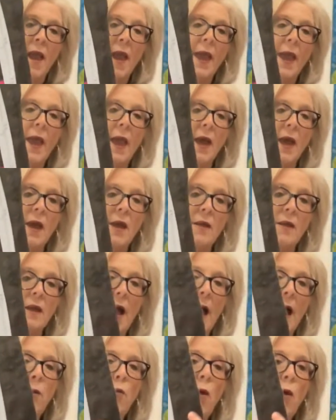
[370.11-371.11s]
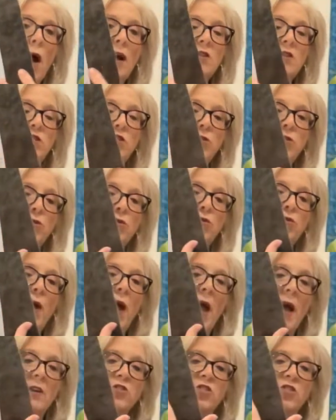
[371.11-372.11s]
and I want to
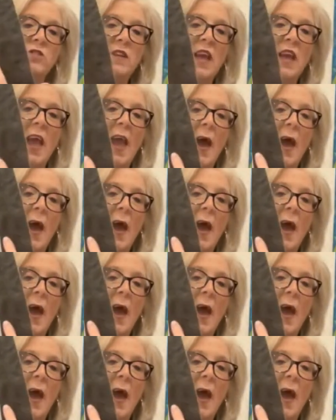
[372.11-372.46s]
actually